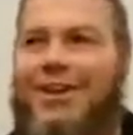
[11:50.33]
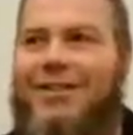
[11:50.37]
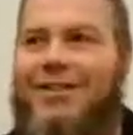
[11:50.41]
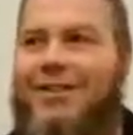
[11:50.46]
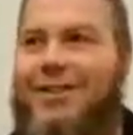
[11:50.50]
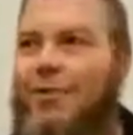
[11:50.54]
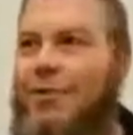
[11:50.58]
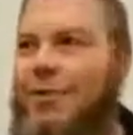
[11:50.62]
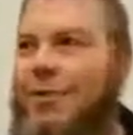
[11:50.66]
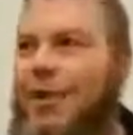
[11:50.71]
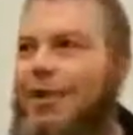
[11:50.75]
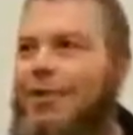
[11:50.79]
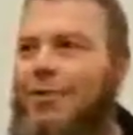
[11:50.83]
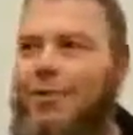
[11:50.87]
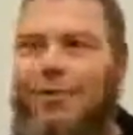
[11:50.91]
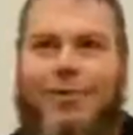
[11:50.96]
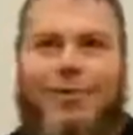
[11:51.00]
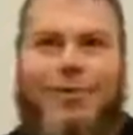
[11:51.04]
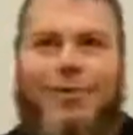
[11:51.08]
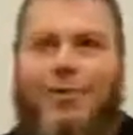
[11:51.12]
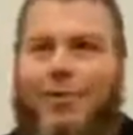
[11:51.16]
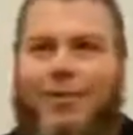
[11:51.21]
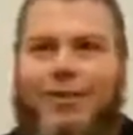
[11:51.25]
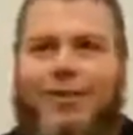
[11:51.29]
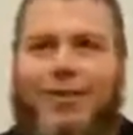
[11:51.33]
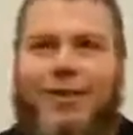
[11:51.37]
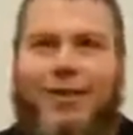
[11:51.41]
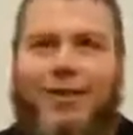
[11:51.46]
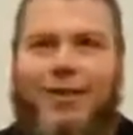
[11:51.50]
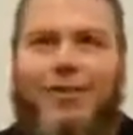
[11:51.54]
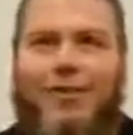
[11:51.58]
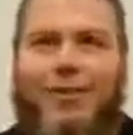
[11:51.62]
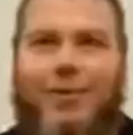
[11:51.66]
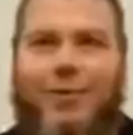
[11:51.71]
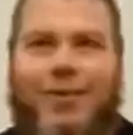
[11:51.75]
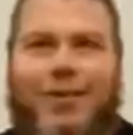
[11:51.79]
I said, what, no
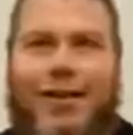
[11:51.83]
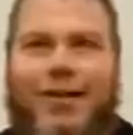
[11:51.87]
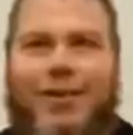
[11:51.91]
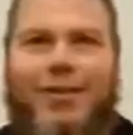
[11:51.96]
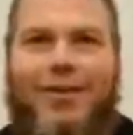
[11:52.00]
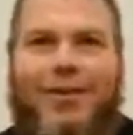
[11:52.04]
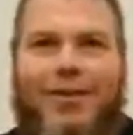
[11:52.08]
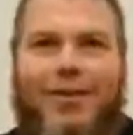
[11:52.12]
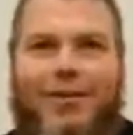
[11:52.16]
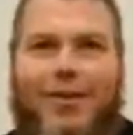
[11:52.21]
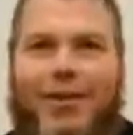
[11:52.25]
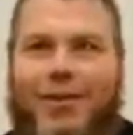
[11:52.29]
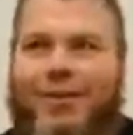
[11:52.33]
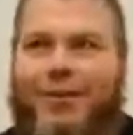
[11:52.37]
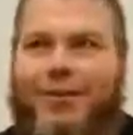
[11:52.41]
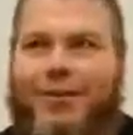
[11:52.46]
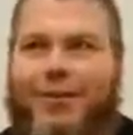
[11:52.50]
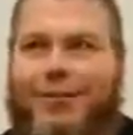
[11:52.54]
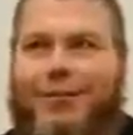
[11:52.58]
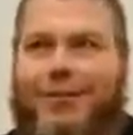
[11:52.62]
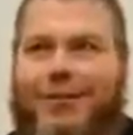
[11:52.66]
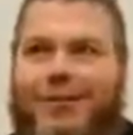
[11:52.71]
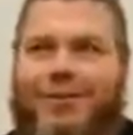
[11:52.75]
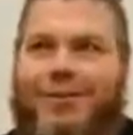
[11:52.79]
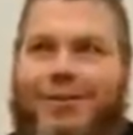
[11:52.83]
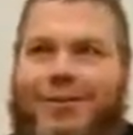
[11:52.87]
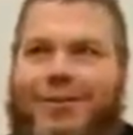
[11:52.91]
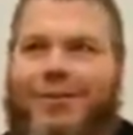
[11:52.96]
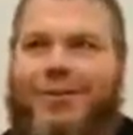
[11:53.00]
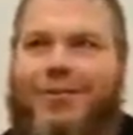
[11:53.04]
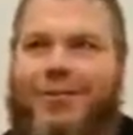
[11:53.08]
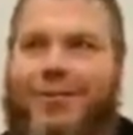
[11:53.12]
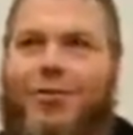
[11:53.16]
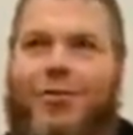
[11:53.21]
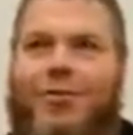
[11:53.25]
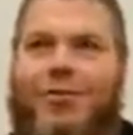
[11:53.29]
christening, no nothing? Well,
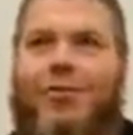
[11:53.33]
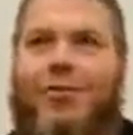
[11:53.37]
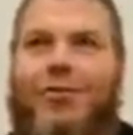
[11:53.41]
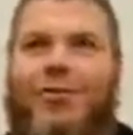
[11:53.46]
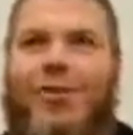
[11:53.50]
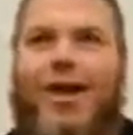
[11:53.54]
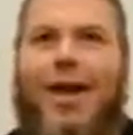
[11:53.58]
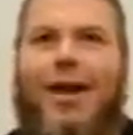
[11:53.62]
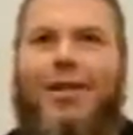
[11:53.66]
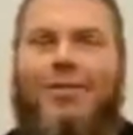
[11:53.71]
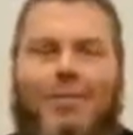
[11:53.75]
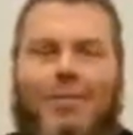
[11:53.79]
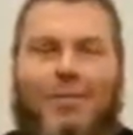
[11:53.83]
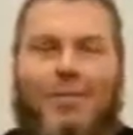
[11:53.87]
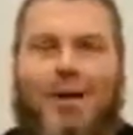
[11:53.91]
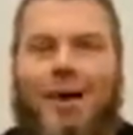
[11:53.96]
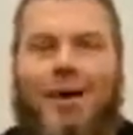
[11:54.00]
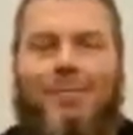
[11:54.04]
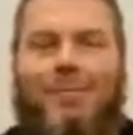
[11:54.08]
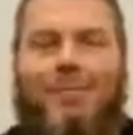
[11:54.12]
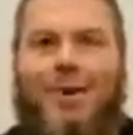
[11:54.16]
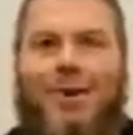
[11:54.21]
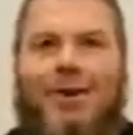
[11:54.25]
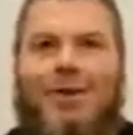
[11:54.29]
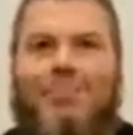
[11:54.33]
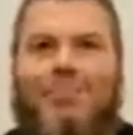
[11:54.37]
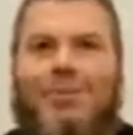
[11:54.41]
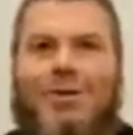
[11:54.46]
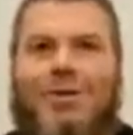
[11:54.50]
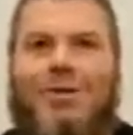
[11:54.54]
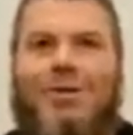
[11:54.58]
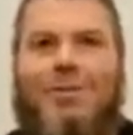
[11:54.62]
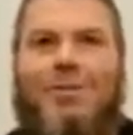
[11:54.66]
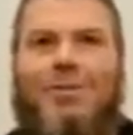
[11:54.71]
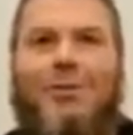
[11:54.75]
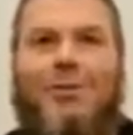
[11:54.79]
no, you don't have to baptize
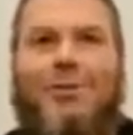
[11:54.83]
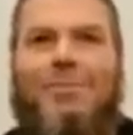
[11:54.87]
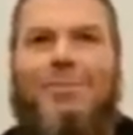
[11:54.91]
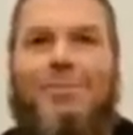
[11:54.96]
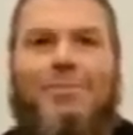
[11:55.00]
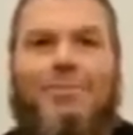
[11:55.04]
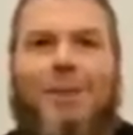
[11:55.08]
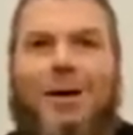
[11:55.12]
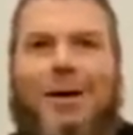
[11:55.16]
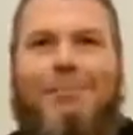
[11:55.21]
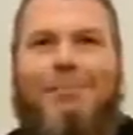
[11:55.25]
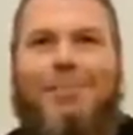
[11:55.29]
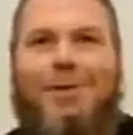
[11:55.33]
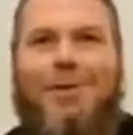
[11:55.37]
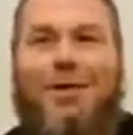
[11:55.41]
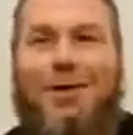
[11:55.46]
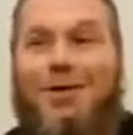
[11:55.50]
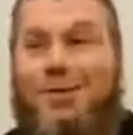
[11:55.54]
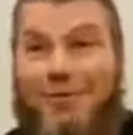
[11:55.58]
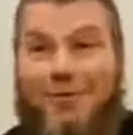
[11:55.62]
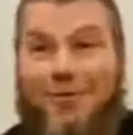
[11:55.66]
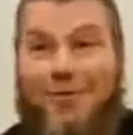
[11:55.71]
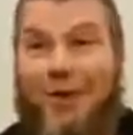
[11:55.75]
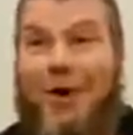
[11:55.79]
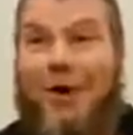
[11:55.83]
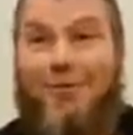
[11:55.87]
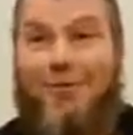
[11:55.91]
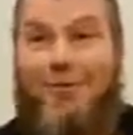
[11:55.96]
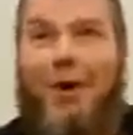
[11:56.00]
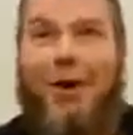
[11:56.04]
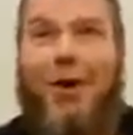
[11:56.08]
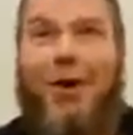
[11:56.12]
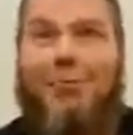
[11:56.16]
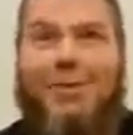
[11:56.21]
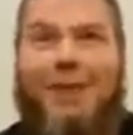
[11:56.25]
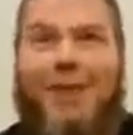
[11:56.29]
because you're going to be baptized
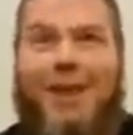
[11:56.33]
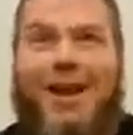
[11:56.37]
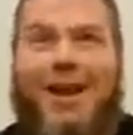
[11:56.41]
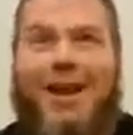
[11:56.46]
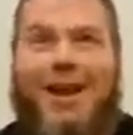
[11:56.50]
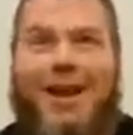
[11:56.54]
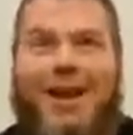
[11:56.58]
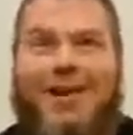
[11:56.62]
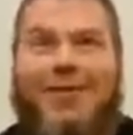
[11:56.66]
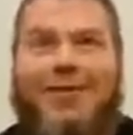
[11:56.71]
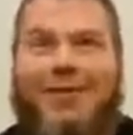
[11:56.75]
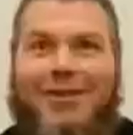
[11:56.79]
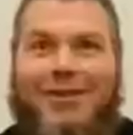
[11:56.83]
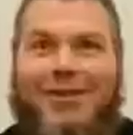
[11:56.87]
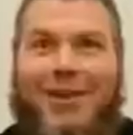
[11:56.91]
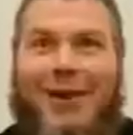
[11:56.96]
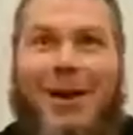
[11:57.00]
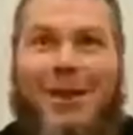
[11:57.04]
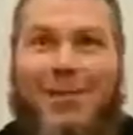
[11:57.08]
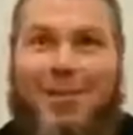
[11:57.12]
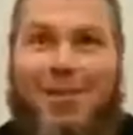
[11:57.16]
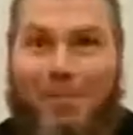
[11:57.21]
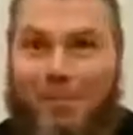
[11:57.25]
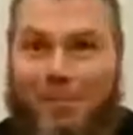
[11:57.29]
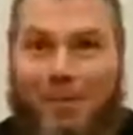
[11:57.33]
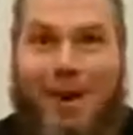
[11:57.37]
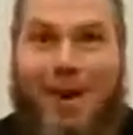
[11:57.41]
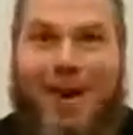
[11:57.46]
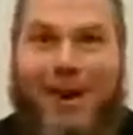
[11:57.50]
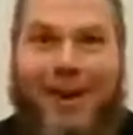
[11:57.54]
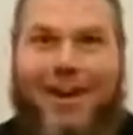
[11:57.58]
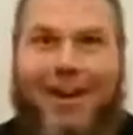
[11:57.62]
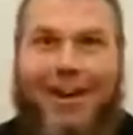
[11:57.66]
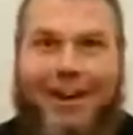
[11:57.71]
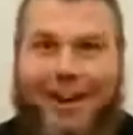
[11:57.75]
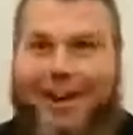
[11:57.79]
5 times a day every time you
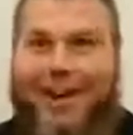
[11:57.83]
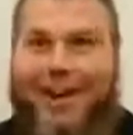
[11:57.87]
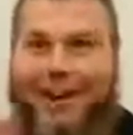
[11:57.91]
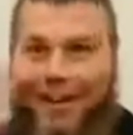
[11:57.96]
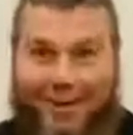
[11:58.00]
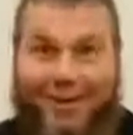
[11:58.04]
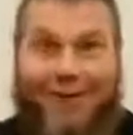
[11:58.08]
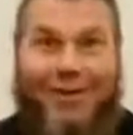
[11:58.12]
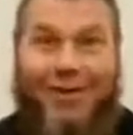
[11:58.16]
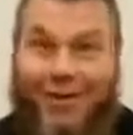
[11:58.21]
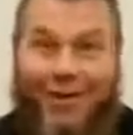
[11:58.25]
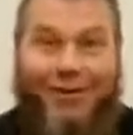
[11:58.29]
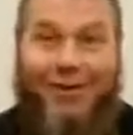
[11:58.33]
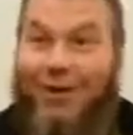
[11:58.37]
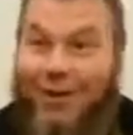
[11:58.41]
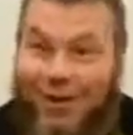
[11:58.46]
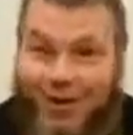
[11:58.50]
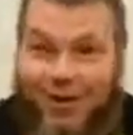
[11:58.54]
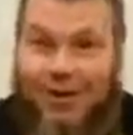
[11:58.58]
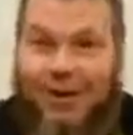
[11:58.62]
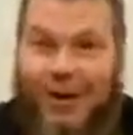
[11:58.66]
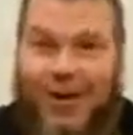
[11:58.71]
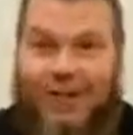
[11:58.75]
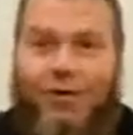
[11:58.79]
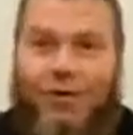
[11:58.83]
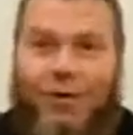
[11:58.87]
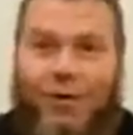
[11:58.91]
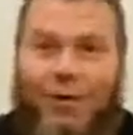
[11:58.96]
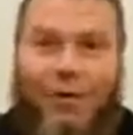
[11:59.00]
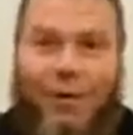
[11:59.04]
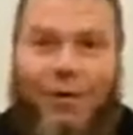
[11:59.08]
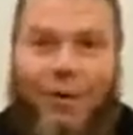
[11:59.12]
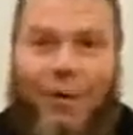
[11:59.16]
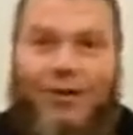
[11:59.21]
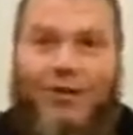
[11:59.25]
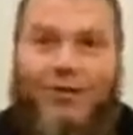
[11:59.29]
pray. You know, you have to
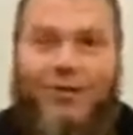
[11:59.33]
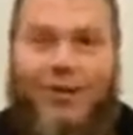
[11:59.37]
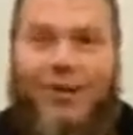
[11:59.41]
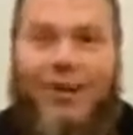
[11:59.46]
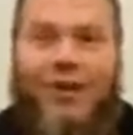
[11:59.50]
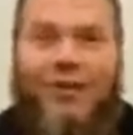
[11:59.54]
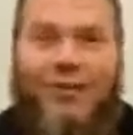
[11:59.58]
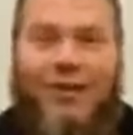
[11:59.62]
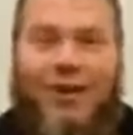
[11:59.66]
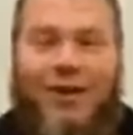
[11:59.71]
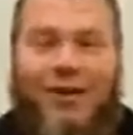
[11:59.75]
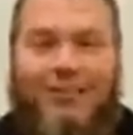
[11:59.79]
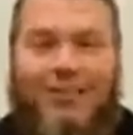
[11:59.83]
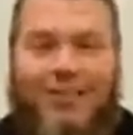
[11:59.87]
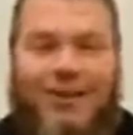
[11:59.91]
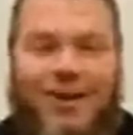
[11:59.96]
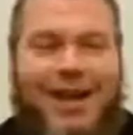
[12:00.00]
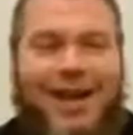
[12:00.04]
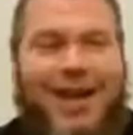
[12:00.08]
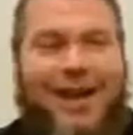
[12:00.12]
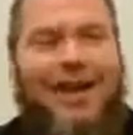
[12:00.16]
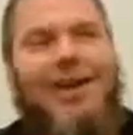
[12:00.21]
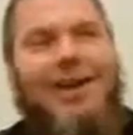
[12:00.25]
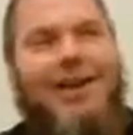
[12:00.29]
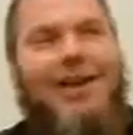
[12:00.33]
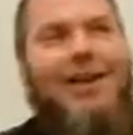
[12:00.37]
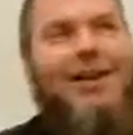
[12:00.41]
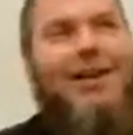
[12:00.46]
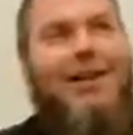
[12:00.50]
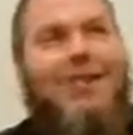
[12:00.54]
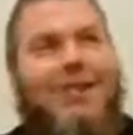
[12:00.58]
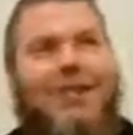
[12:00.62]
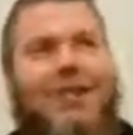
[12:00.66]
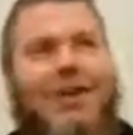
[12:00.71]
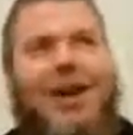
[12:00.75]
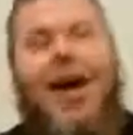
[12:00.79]
wash 5 times a day.
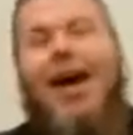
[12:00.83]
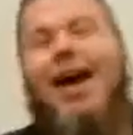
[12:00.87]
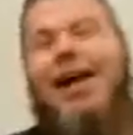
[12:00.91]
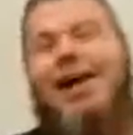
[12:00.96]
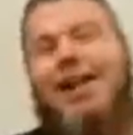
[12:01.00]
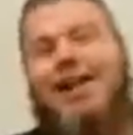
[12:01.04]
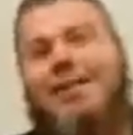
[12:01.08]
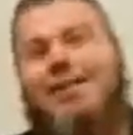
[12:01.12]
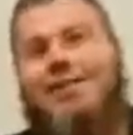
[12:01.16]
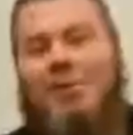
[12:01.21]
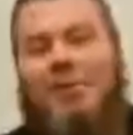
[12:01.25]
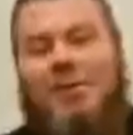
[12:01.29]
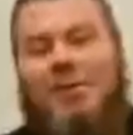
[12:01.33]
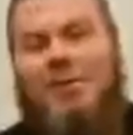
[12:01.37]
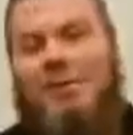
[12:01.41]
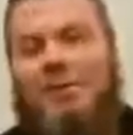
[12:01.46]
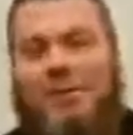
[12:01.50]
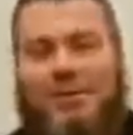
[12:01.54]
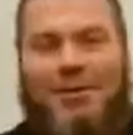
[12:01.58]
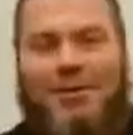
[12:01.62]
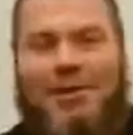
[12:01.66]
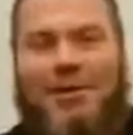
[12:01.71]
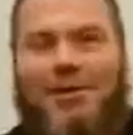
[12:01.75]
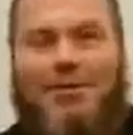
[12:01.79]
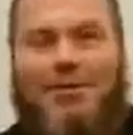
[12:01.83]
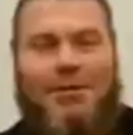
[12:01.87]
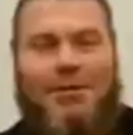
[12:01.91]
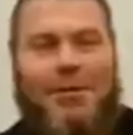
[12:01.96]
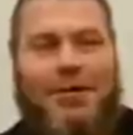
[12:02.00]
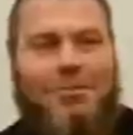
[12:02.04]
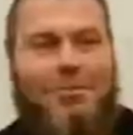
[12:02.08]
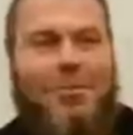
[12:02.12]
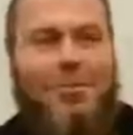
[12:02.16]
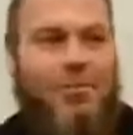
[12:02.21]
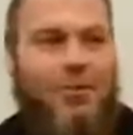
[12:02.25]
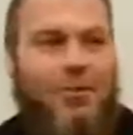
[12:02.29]
So that even
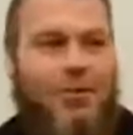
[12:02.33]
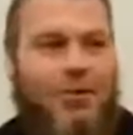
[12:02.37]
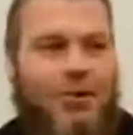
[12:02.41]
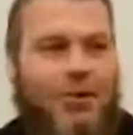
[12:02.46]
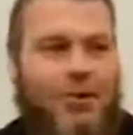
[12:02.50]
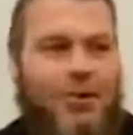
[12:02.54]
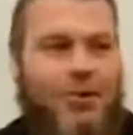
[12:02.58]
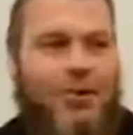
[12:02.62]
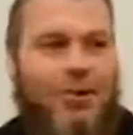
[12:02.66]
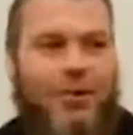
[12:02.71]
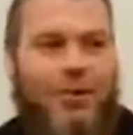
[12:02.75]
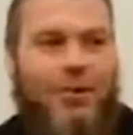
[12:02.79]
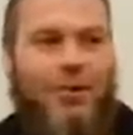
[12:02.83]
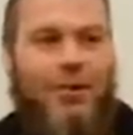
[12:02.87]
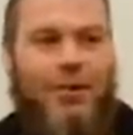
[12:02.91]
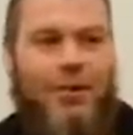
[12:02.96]
intrigued me more so.